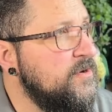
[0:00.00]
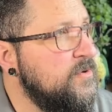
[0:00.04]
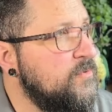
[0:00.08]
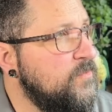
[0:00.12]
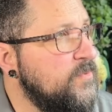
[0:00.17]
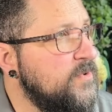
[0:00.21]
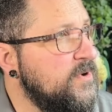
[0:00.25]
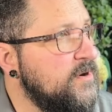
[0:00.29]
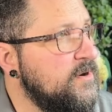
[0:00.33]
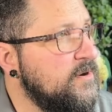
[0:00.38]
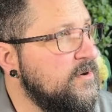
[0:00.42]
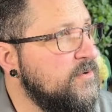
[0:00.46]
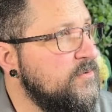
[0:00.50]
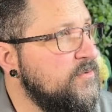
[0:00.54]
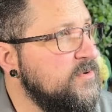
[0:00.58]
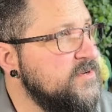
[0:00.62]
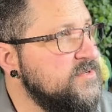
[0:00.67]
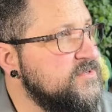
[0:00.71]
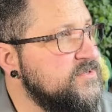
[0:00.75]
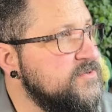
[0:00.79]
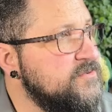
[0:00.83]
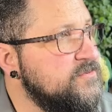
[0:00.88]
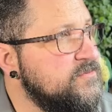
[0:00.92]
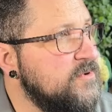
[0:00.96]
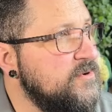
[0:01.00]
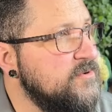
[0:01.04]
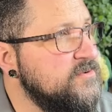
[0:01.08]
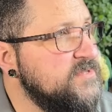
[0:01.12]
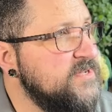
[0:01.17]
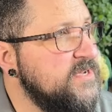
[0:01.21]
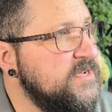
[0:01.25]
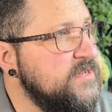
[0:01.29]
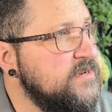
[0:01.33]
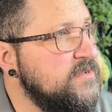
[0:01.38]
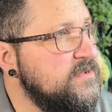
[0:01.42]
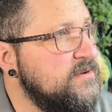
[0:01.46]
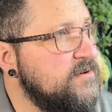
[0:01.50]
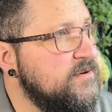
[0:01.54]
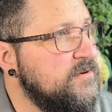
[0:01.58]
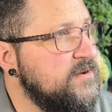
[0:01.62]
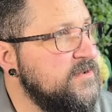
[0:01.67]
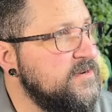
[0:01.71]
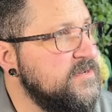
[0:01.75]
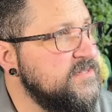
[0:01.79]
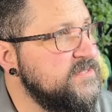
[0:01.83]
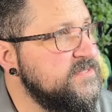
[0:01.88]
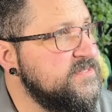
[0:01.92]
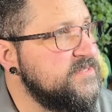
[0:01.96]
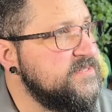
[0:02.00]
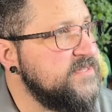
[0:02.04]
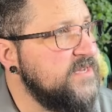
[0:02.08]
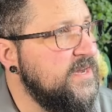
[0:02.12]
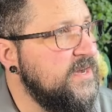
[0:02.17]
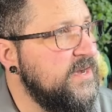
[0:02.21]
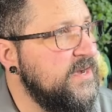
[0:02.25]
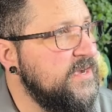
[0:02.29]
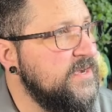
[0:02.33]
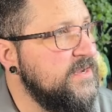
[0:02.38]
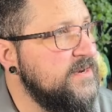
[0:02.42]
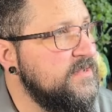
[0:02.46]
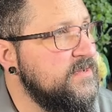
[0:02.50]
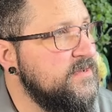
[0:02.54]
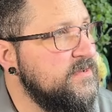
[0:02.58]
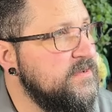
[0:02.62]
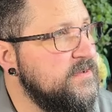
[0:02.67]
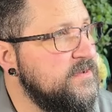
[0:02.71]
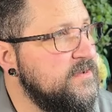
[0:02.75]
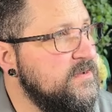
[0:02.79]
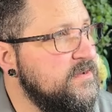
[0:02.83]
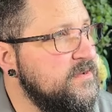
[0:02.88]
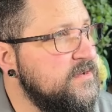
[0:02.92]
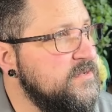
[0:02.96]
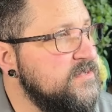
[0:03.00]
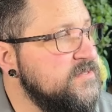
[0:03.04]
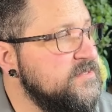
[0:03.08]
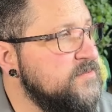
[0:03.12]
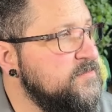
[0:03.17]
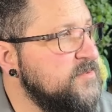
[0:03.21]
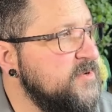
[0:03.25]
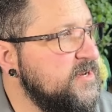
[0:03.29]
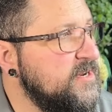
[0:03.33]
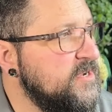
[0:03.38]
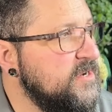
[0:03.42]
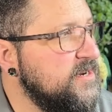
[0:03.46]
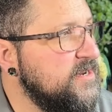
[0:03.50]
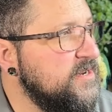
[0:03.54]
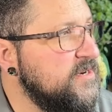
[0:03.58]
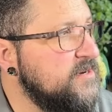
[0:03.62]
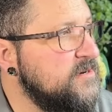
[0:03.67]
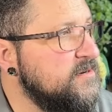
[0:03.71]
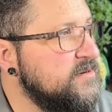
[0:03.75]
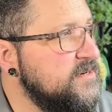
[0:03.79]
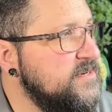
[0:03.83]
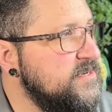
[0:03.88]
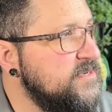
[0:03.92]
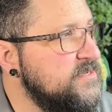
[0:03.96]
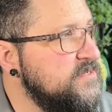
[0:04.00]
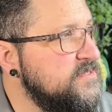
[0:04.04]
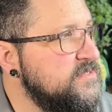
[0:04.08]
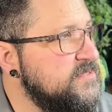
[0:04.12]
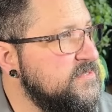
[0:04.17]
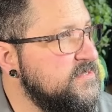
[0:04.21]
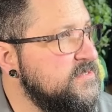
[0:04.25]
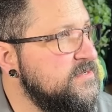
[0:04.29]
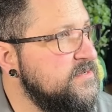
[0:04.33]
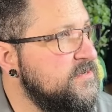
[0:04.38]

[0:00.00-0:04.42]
We are going to rotate it on its side, be 90 degrees.